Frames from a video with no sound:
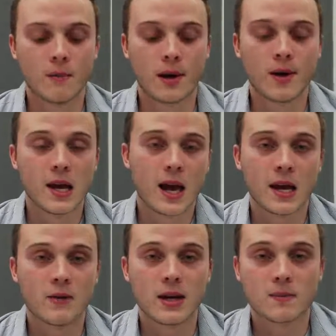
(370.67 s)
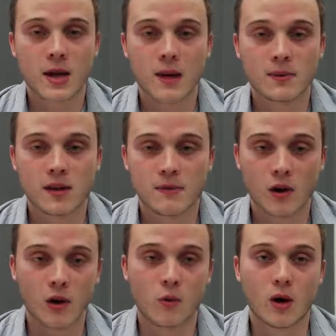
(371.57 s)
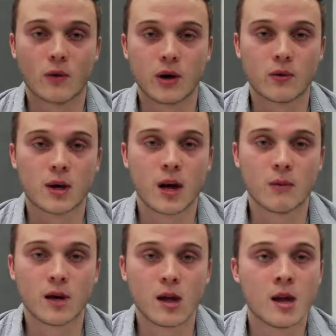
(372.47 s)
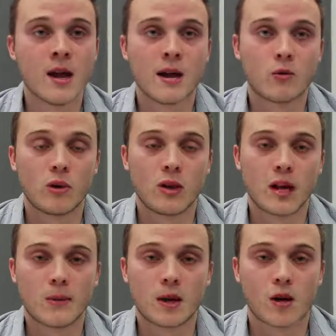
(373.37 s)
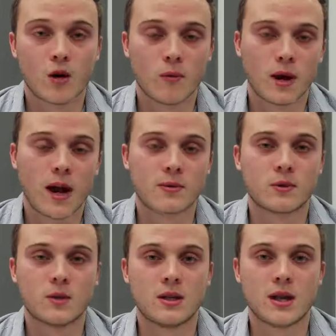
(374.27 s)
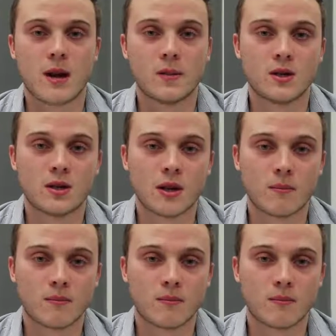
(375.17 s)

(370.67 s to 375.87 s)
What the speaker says: But anyways, Pepsi, very well-known company. Really, them and Coke absolutely dominate